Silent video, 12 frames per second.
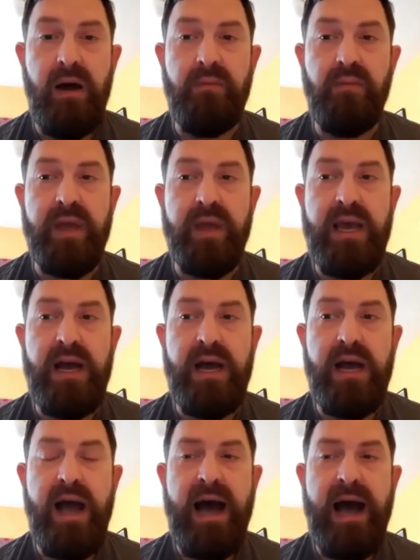We
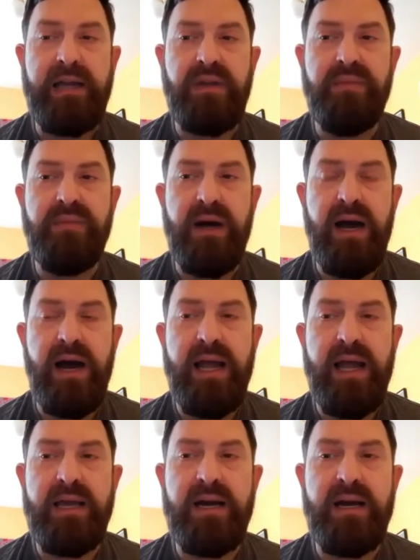
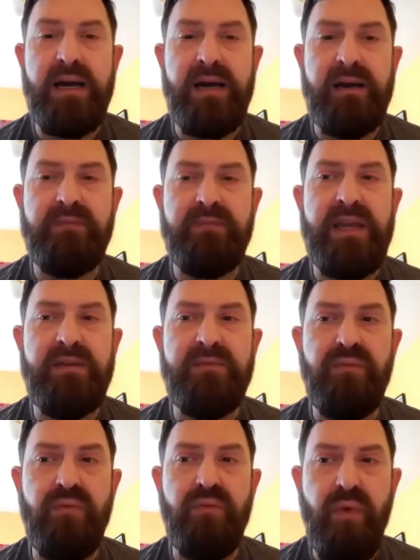occupy the
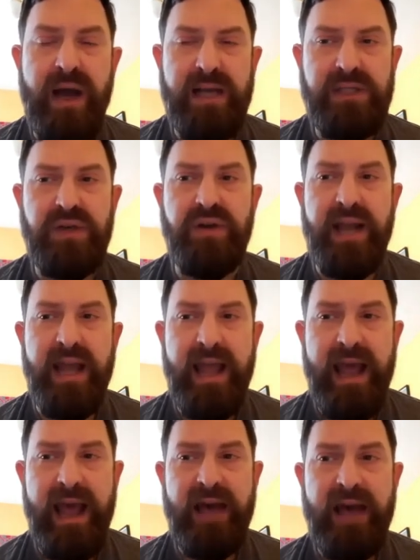western
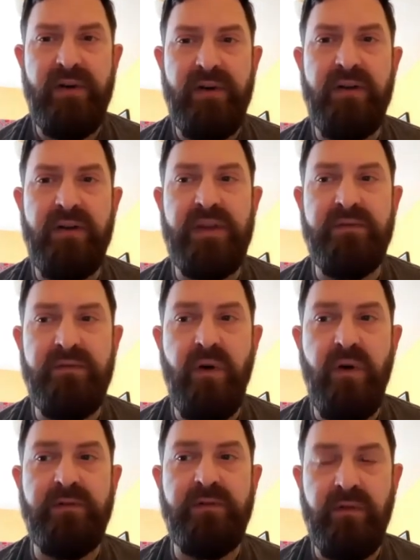half of the
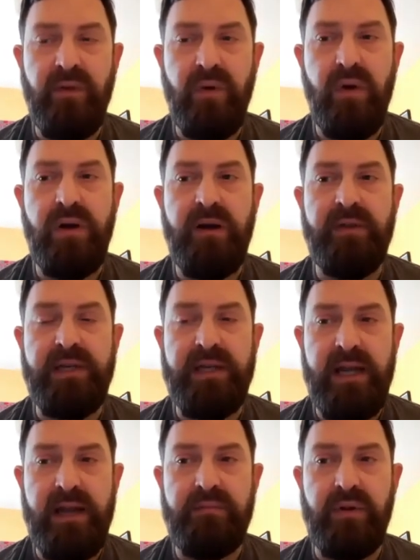fourth floor of the
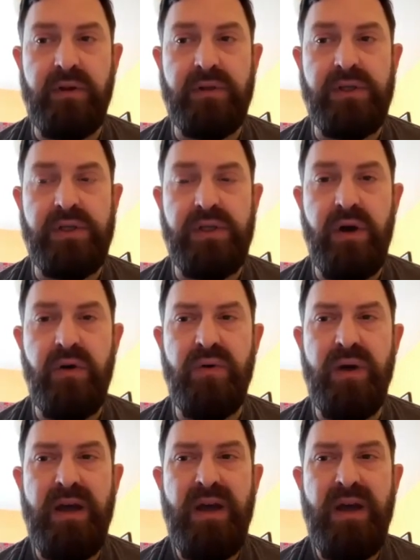temple, so